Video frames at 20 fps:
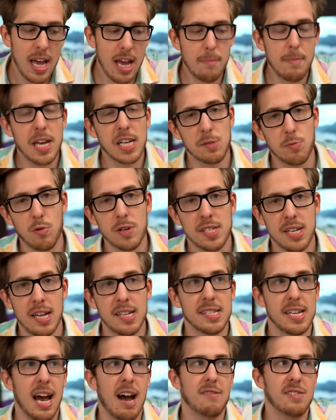it makes more
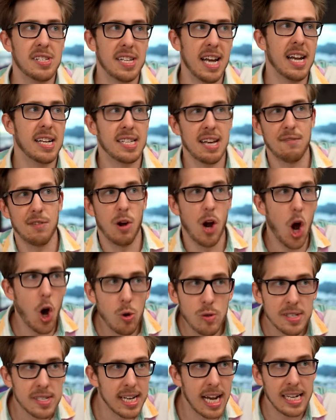sense to have states have their
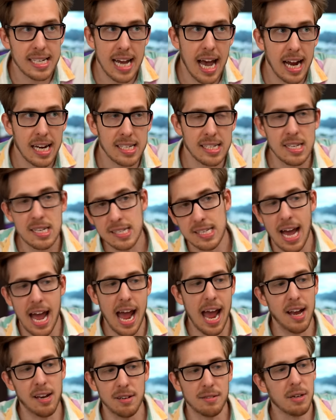own state taxes,
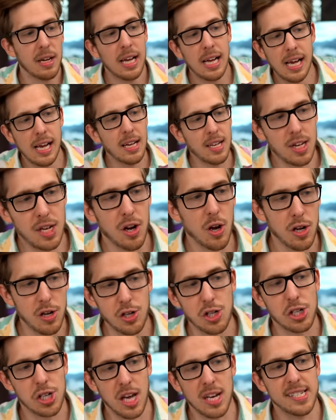and you know, you
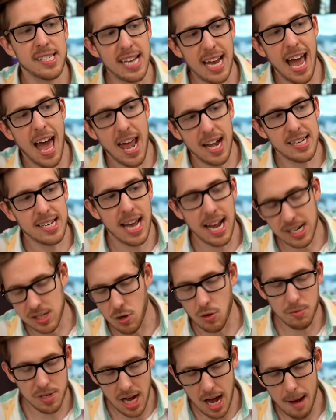just kind of say add a tax
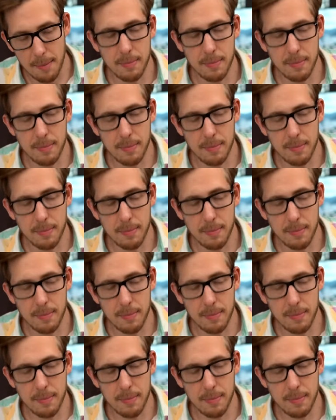on top.